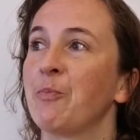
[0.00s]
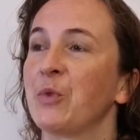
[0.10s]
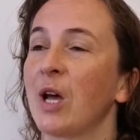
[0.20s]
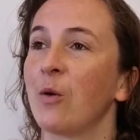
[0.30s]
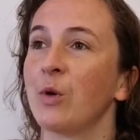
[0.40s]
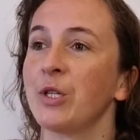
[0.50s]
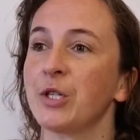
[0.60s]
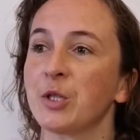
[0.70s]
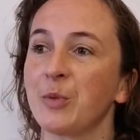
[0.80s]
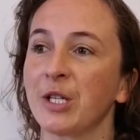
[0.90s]
I wanted
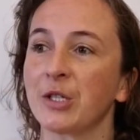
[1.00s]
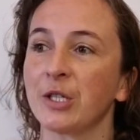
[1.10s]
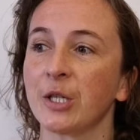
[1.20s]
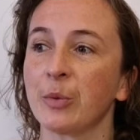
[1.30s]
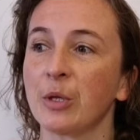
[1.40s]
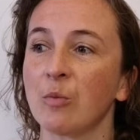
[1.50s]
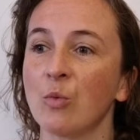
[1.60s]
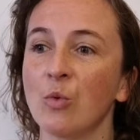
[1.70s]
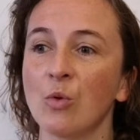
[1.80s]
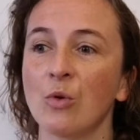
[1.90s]
to speak to a little bit
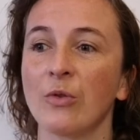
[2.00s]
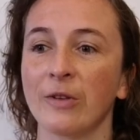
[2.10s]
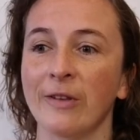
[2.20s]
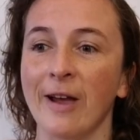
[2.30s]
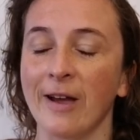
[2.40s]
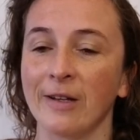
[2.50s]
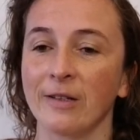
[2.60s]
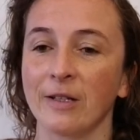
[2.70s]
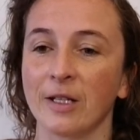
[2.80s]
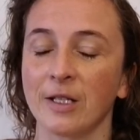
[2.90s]
more than that.
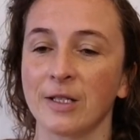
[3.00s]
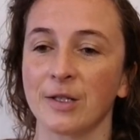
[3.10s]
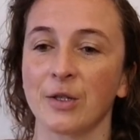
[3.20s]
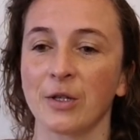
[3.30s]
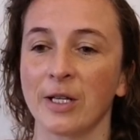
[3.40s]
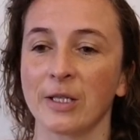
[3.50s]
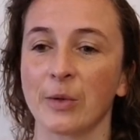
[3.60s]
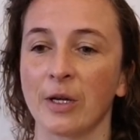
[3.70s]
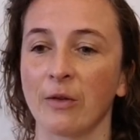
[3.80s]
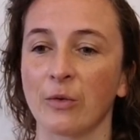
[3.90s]
And so that's
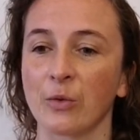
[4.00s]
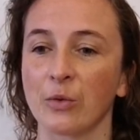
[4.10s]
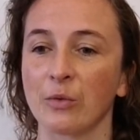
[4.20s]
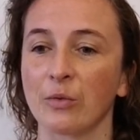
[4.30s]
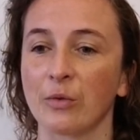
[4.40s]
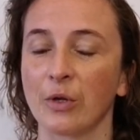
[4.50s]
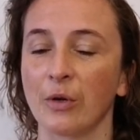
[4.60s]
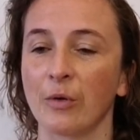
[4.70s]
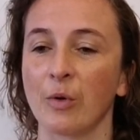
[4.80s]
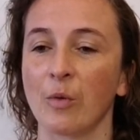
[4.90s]
why I thought,
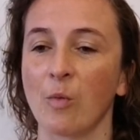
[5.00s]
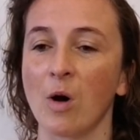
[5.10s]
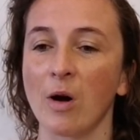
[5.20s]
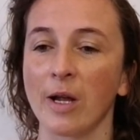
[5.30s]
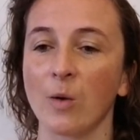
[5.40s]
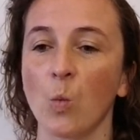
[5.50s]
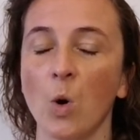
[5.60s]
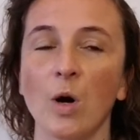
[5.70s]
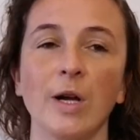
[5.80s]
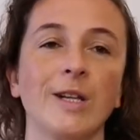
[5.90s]

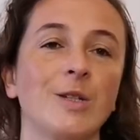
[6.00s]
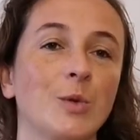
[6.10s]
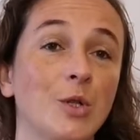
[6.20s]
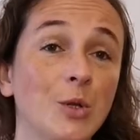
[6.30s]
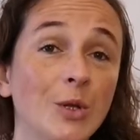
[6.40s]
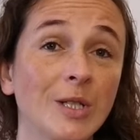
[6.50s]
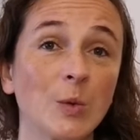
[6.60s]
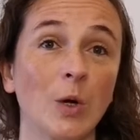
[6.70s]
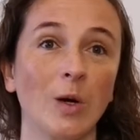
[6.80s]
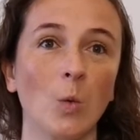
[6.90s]
why do we do
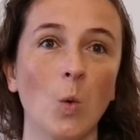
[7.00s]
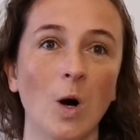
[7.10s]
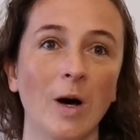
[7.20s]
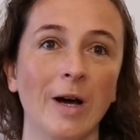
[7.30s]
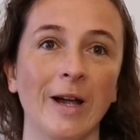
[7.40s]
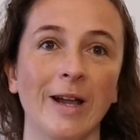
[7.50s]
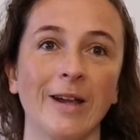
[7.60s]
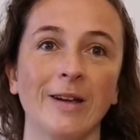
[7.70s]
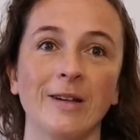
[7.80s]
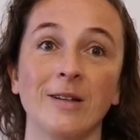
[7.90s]
work?
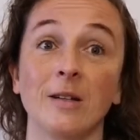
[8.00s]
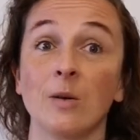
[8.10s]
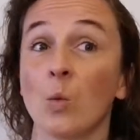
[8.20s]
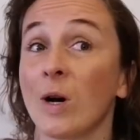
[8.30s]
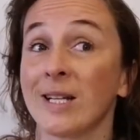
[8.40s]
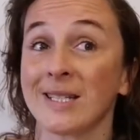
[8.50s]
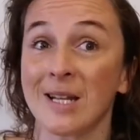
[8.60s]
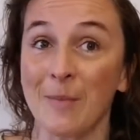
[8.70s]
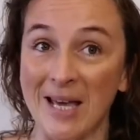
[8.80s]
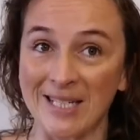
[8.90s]
Why does
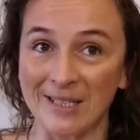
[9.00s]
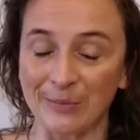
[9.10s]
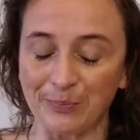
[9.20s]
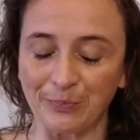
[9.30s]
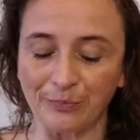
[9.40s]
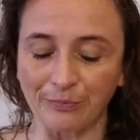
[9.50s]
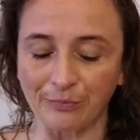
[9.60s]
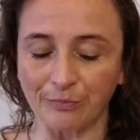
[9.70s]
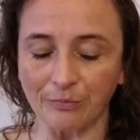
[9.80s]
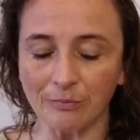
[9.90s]
it matter?
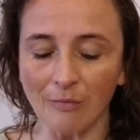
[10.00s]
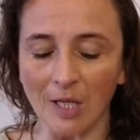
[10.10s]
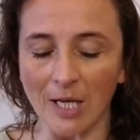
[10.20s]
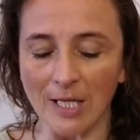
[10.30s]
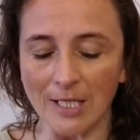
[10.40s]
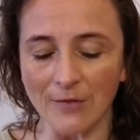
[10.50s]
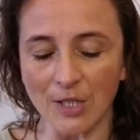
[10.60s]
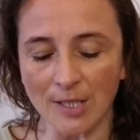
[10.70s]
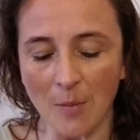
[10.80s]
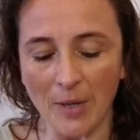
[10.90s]
And I've
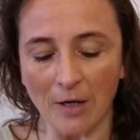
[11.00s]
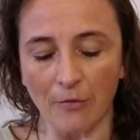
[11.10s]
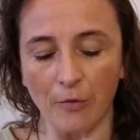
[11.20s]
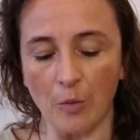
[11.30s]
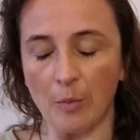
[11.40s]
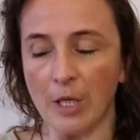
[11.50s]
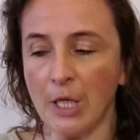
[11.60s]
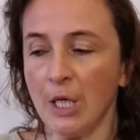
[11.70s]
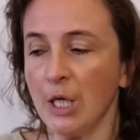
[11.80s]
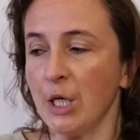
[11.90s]
just come back from
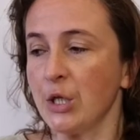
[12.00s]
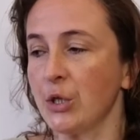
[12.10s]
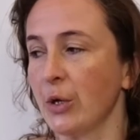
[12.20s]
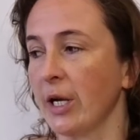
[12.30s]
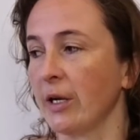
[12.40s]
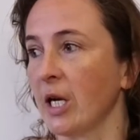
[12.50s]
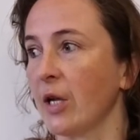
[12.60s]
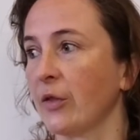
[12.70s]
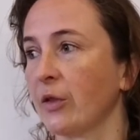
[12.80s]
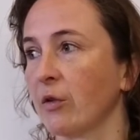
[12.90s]
doing
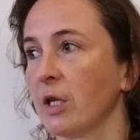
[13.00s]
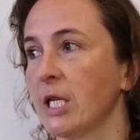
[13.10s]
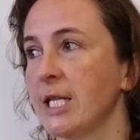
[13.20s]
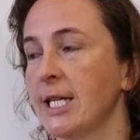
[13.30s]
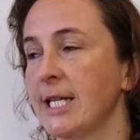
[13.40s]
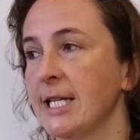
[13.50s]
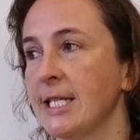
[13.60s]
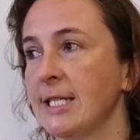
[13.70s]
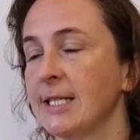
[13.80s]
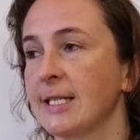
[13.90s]
3
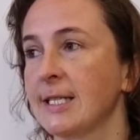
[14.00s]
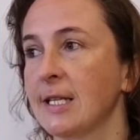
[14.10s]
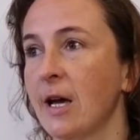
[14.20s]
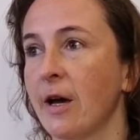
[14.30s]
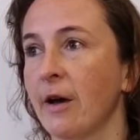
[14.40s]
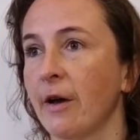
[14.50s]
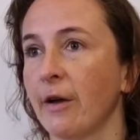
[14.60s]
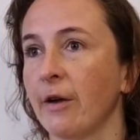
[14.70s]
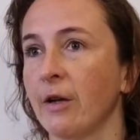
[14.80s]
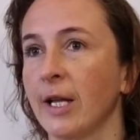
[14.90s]
days,
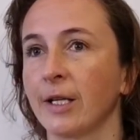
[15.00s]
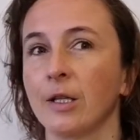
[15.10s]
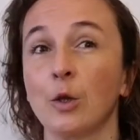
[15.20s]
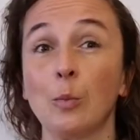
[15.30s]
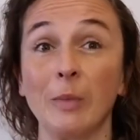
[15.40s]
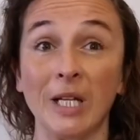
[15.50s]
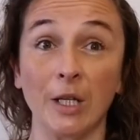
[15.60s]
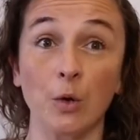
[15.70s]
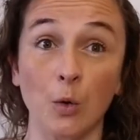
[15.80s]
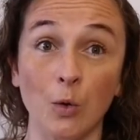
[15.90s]
like a little
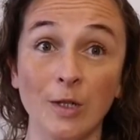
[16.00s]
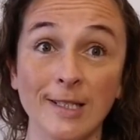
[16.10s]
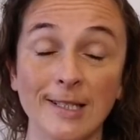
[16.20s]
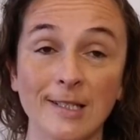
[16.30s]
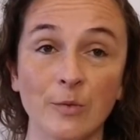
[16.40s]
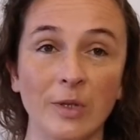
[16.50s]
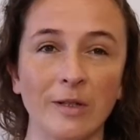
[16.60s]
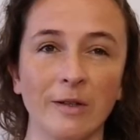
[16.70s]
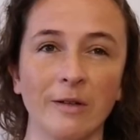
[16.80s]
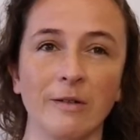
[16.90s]
mini course with
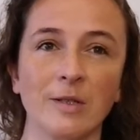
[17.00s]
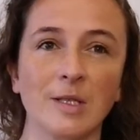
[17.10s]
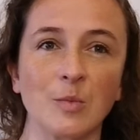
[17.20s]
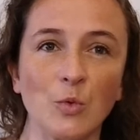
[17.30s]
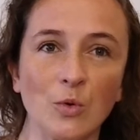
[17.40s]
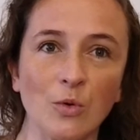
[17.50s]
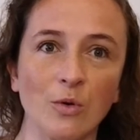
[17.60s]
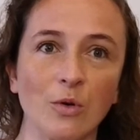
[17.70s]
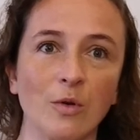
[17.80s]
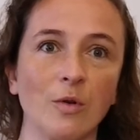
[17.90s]
a
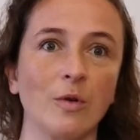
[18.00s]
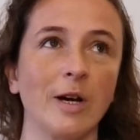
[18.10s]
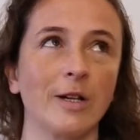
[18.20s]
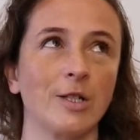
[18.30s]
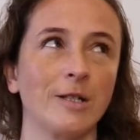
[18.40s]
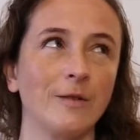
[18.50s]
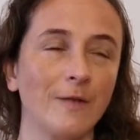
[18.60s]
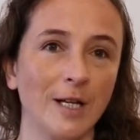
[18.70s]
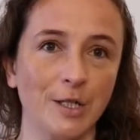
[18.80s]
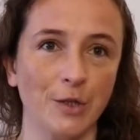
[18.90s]
small, actually
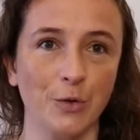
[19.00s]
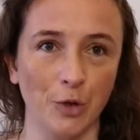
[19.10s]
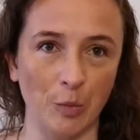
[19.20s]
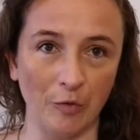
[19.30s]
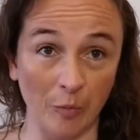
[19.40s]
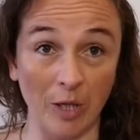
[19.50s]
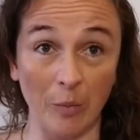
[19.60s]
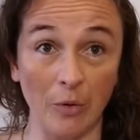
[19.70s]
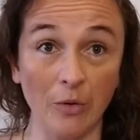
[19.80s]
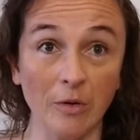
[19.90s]
invited group of
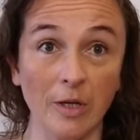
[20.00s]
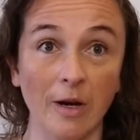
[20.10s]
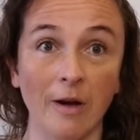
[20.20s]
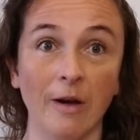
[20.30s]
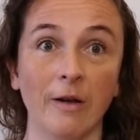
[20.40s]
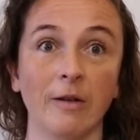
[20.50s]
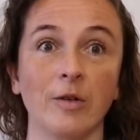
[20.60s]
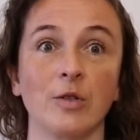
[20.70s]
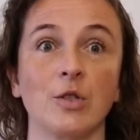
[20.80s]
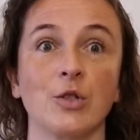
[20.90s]
people,
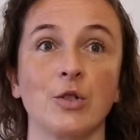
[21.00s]
past